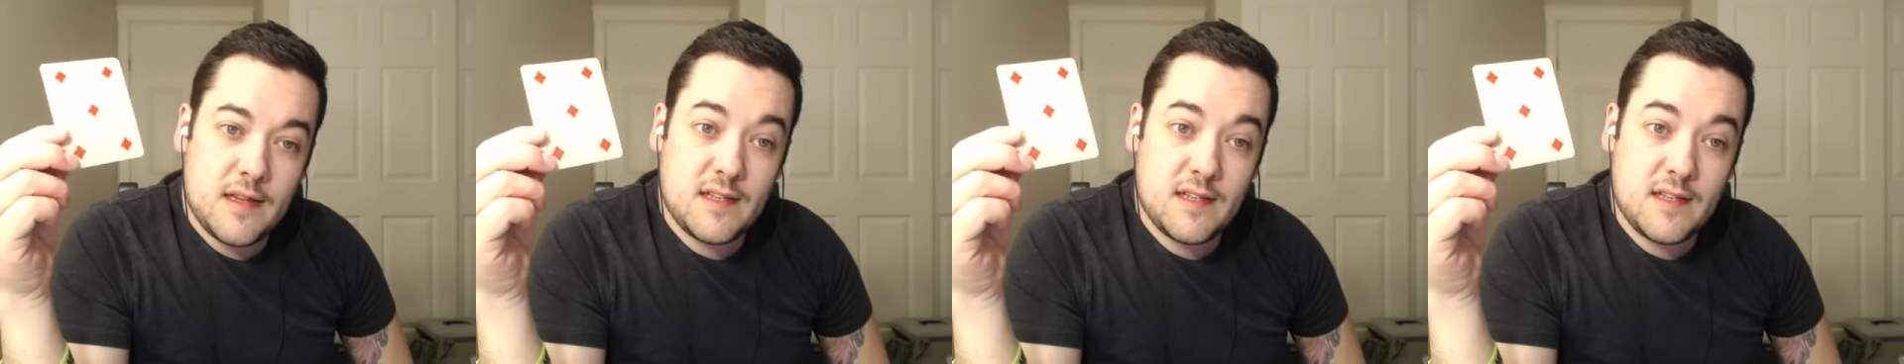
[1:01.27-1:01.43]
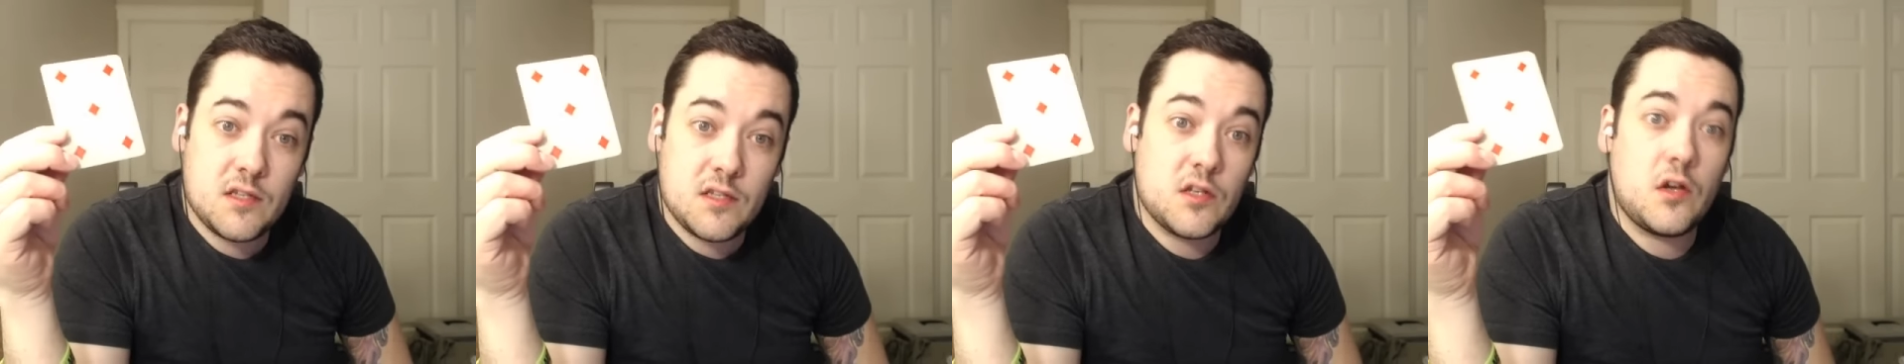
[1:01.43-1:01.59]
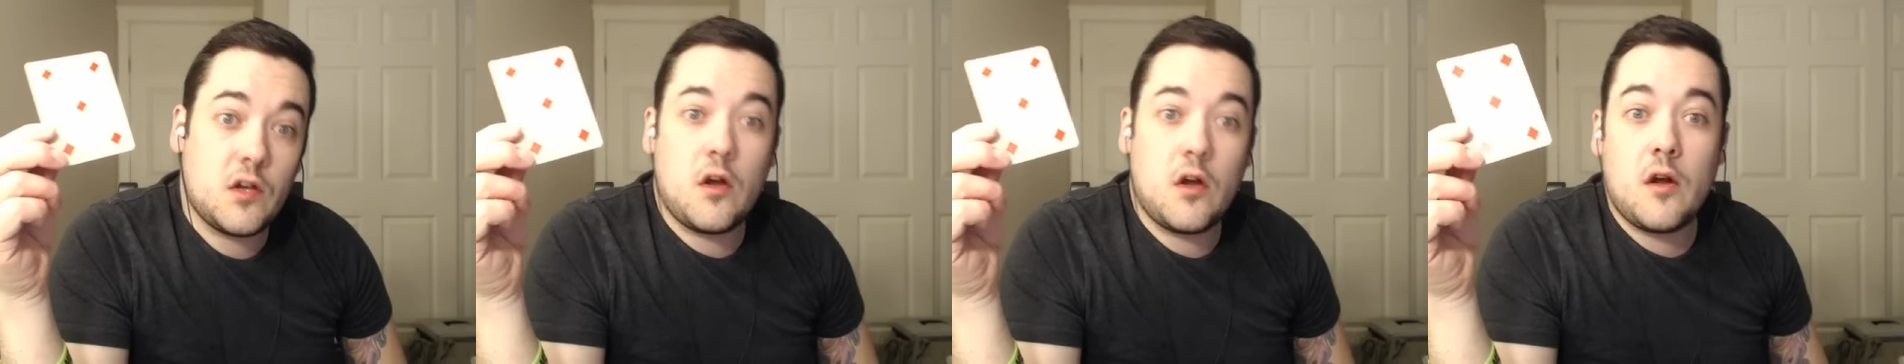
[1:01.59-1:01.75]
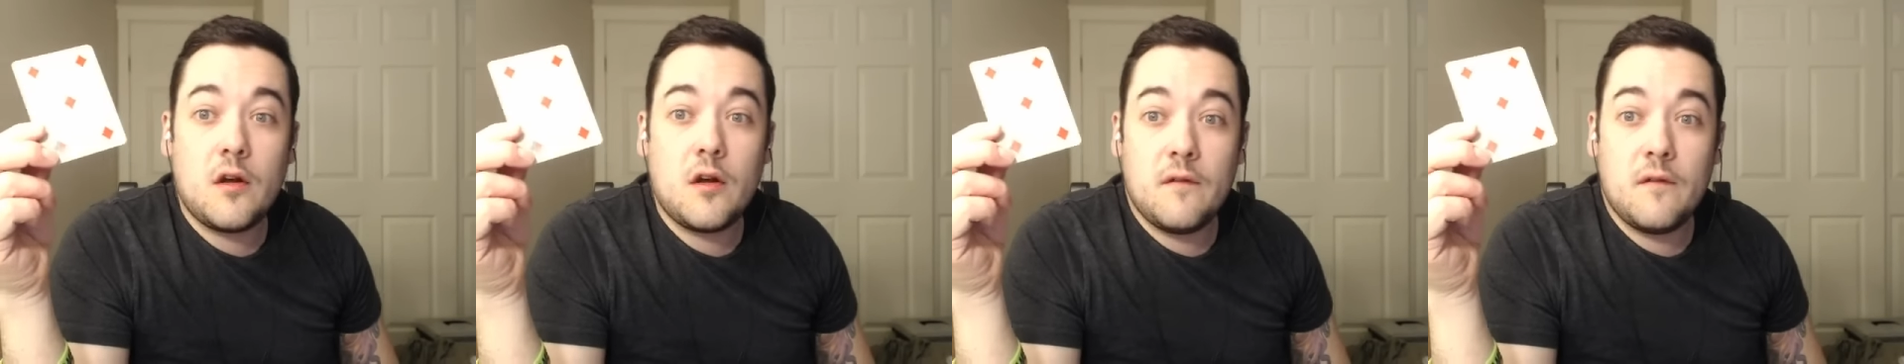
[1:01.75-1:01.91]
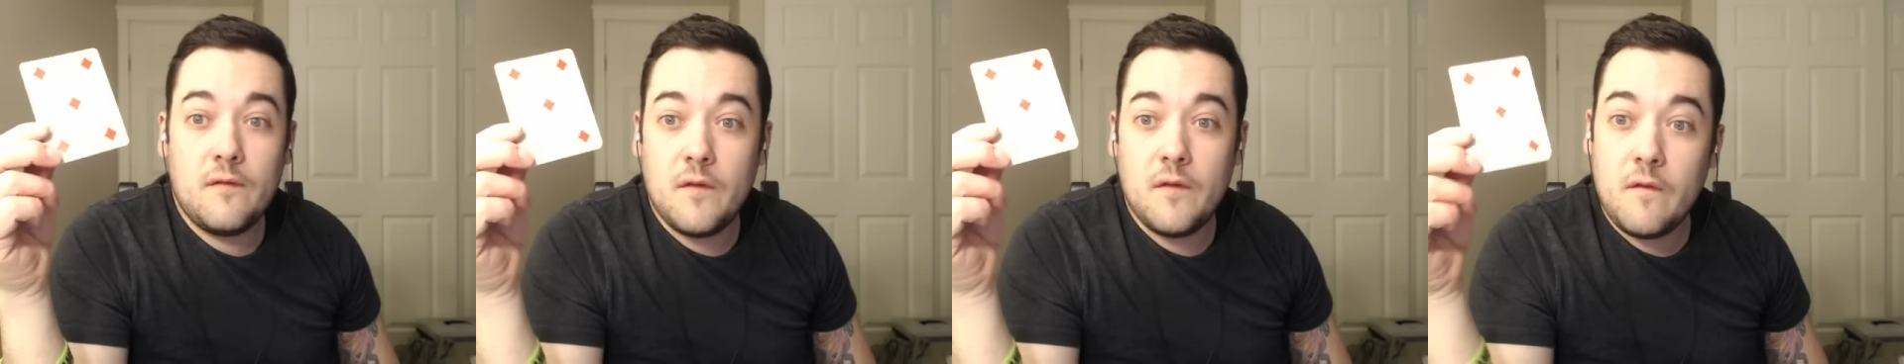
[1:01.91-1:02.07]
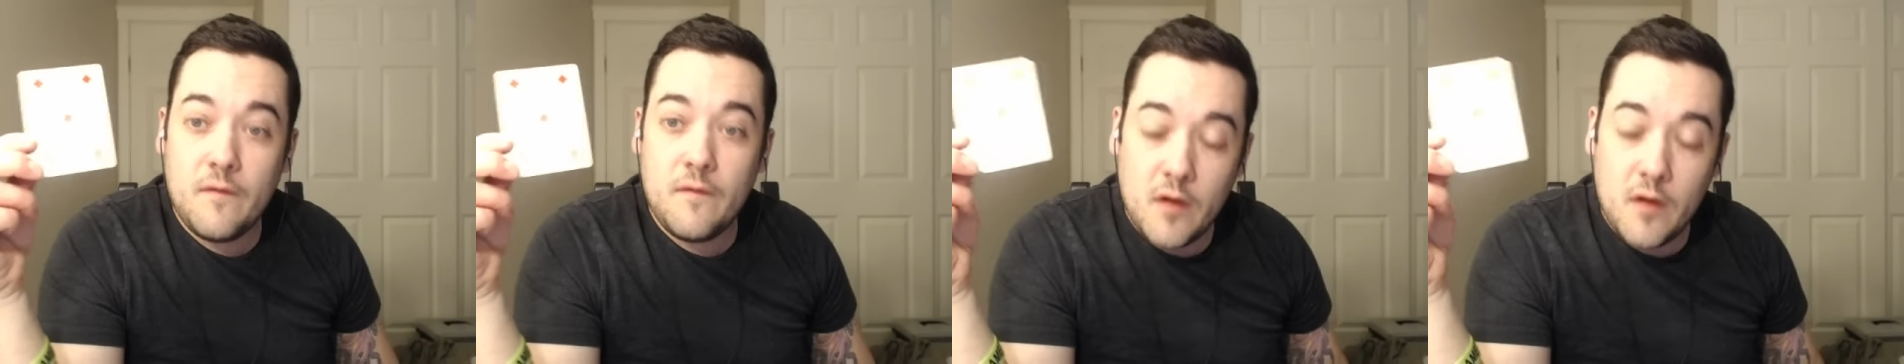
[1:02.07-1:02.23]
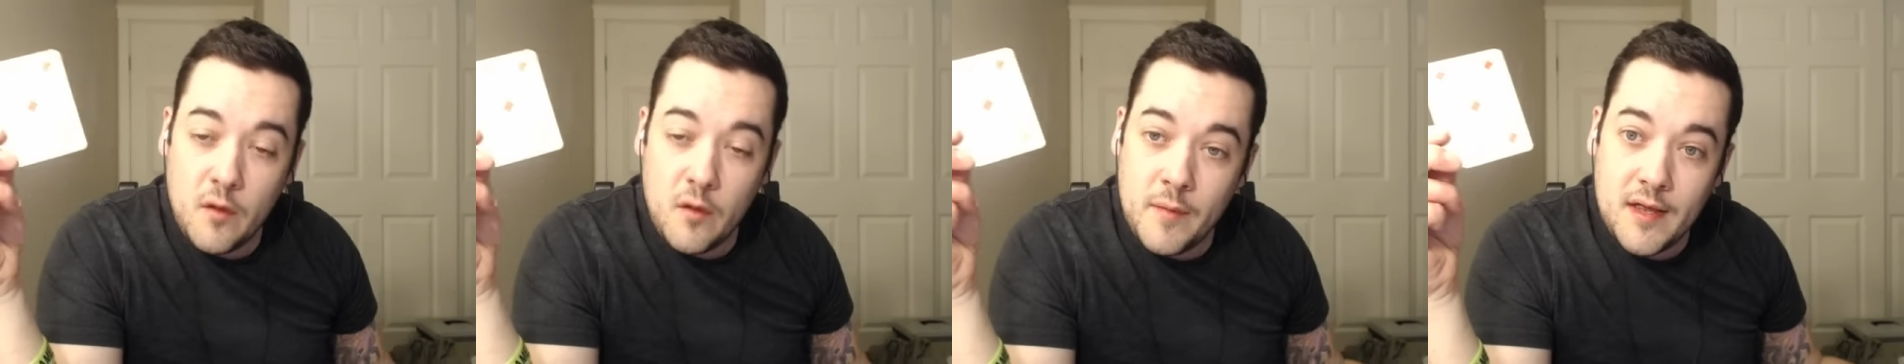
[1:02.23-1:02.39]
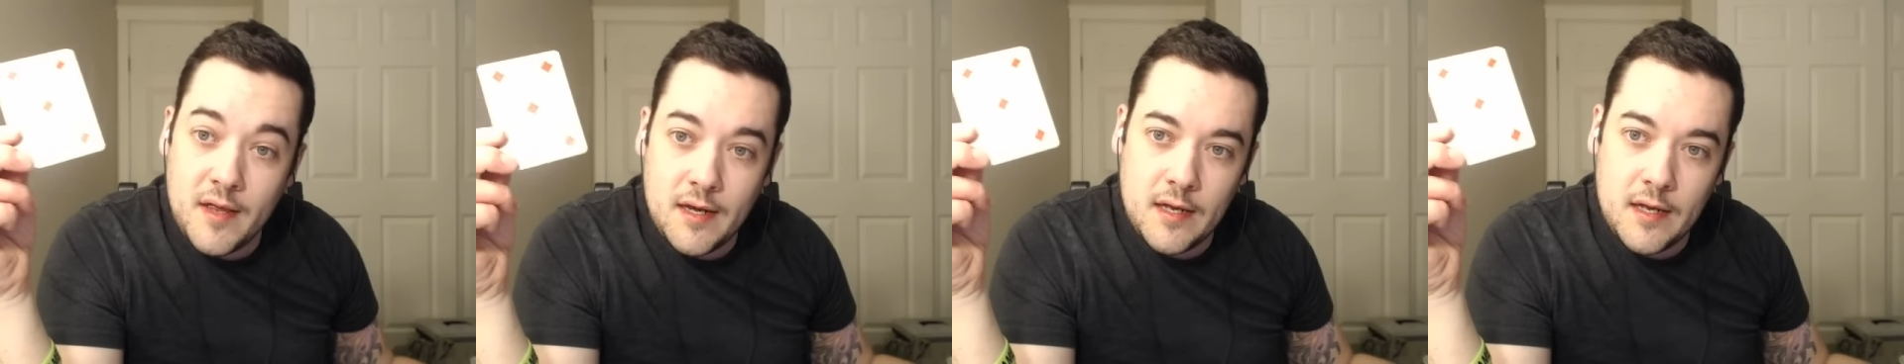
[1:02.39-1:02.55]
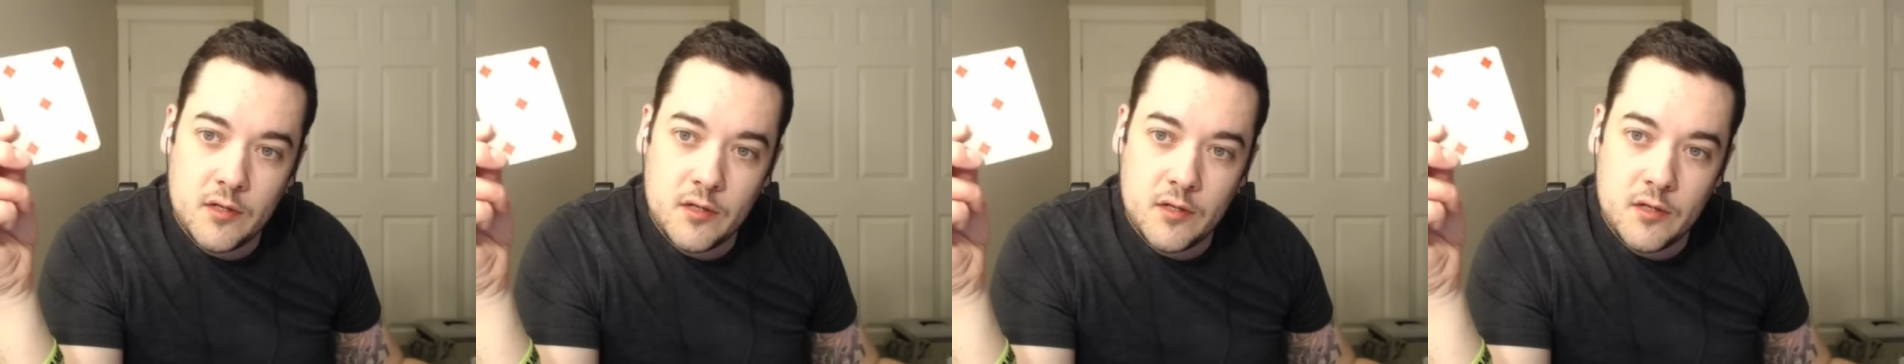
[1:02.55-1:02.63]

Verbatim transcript: This is a card of fulfillment.